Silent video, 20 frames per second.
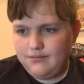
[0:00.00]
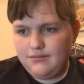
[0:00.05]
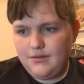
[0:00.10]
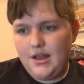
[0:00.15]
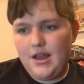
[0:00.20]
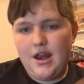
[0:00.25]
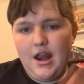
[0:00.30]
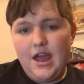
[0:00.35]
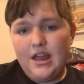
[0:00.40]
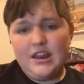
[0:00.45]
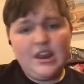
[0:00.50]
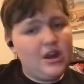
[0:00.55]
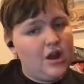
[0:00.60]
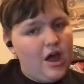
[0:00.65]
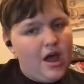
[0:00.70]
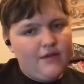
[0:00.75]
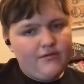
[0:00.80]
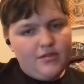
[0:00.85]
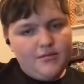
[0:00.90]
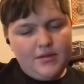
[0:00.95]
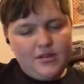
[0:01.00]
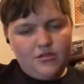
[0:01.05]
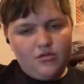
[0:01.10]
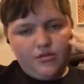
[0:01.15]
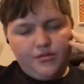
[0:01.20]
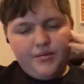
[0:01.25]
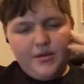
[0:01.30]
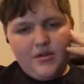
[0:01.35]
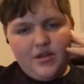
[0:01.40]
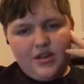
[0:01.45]
And I did not have the mental
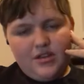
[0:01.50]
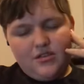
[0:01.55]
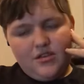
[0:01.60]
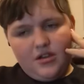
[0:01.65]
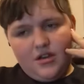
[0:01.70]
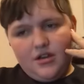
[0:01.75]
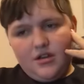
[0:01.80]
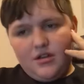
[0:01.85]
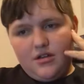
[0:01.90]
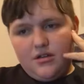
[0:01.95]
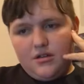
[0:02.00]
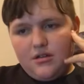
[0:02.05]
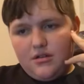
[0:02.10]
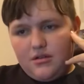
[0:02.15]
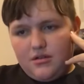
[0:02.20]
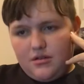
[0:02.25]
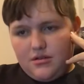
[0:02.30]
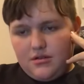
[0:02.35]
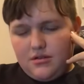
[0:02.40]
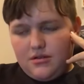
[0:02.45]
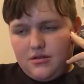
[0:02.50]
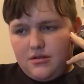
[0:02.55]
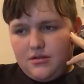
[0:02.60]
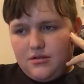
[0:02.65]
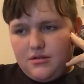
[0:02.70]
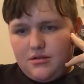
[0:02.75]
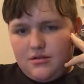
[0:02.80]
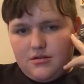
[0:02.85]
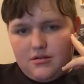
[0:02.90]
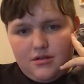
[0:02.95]
spirit to
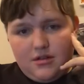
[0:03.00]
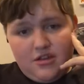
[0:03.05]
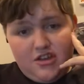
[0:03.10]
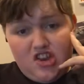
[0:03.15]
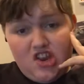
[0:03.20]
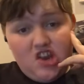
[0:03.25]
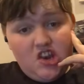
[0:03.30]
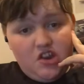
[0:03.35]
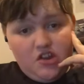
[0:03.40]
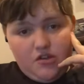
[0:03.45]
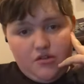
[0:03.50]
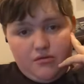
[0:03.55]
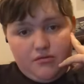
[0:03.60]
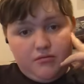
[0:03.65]
continue.